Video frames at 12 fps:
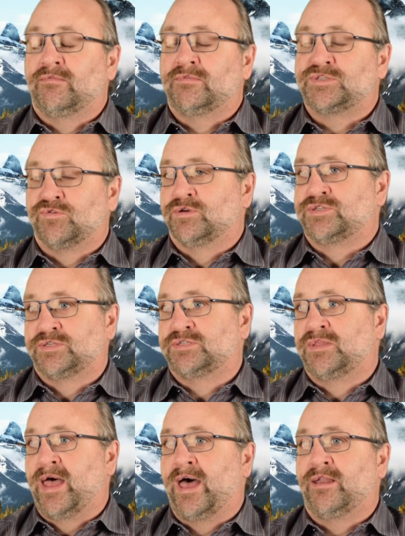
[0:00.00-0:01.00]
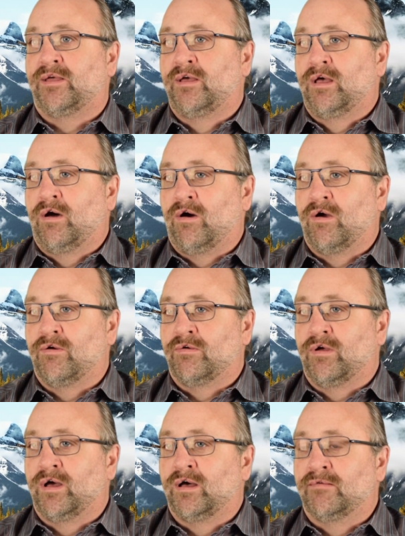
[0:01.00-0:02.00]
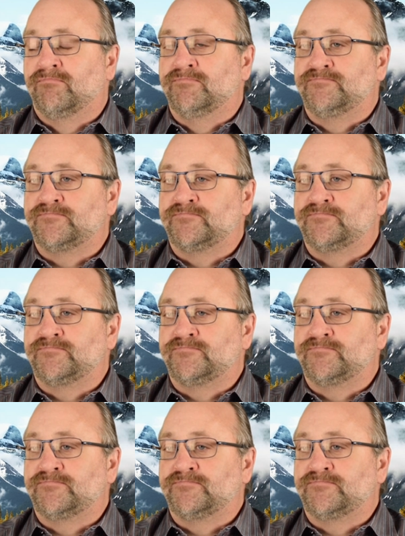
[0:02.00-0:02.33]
sources that are